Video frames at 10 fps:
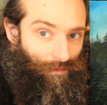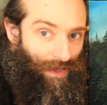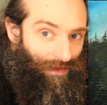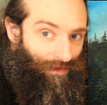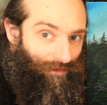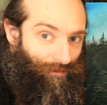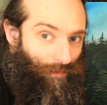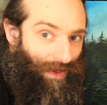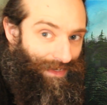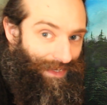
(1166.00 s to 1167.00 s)
palette knife
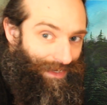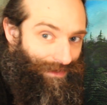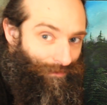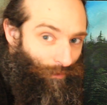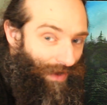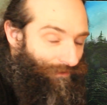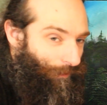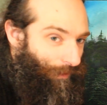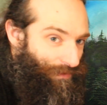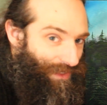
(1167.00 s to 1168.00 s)
paint in, whatever
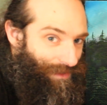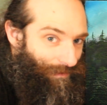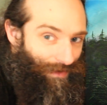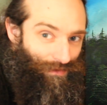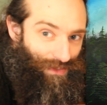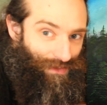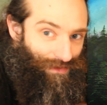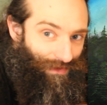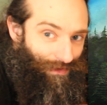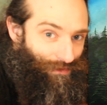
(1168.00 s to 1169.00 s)
Bob says about
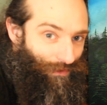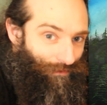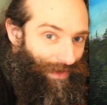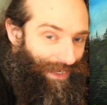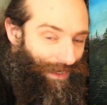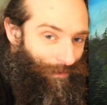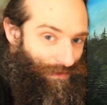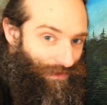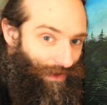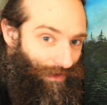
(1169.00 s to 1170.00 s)
just, you know, sort of making up
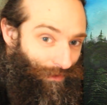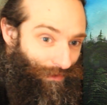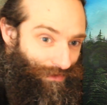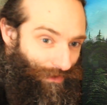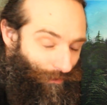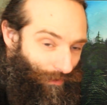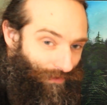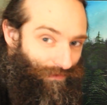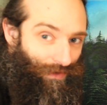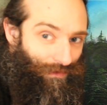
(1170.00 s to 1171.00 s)
as you go along and doing what
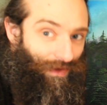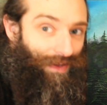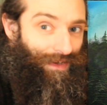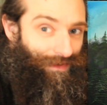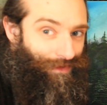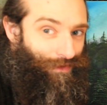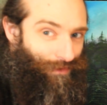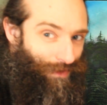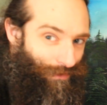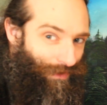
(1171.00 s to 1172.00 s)
you feel right.
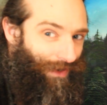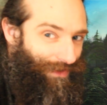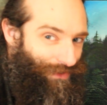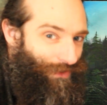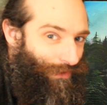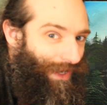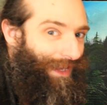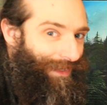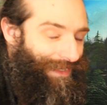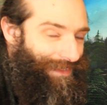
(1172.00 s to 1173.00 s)
You kind of do
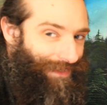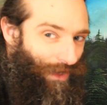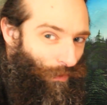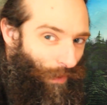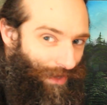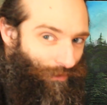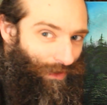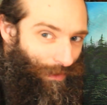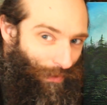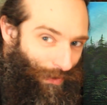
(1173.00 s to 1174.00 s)
need to know where you're
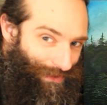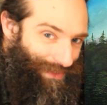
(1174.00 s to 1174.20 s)
going to put